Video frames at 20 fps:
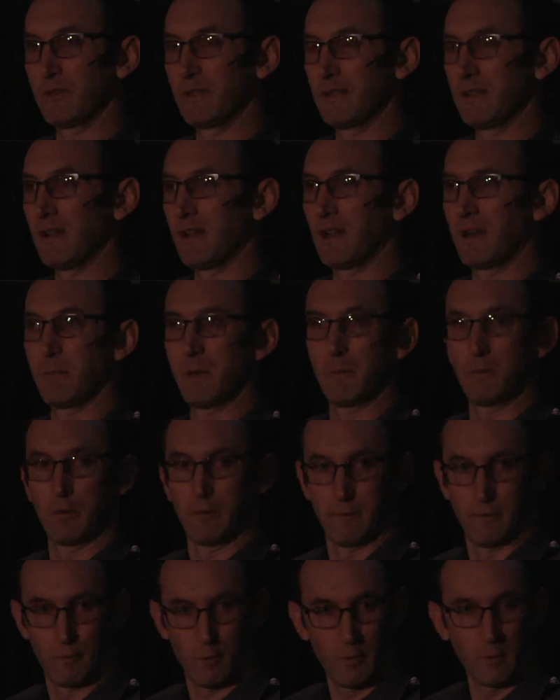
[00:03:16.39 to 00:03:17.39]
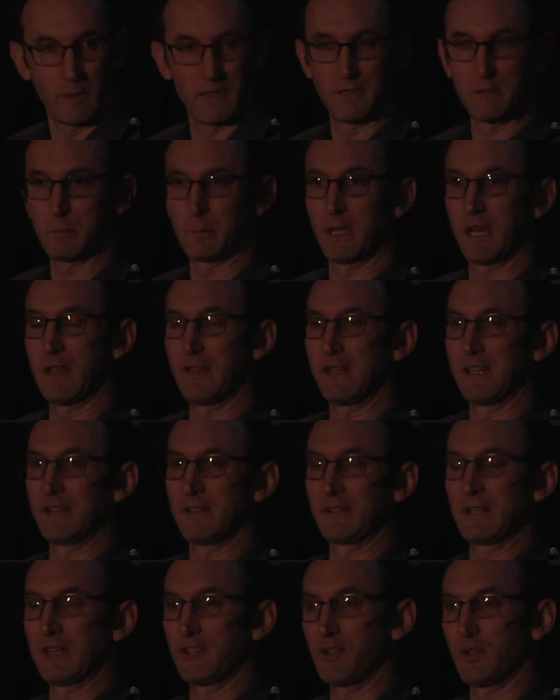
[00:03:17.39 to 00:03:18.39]
to talk about performance, but I think
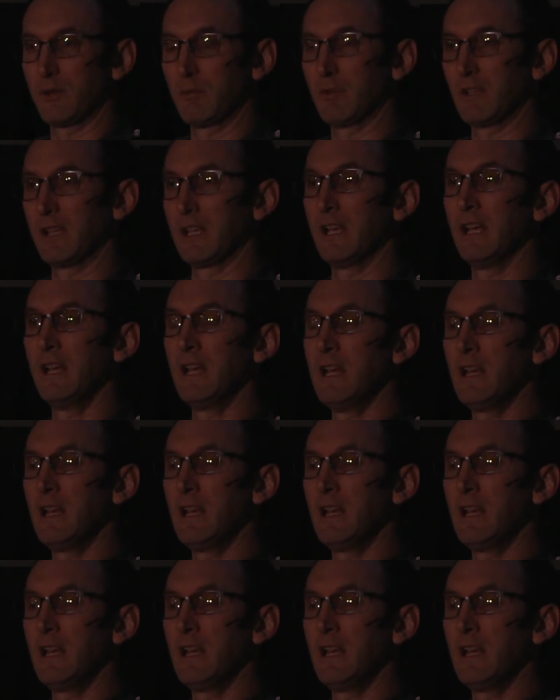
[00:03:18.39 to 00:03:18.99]
it's actually really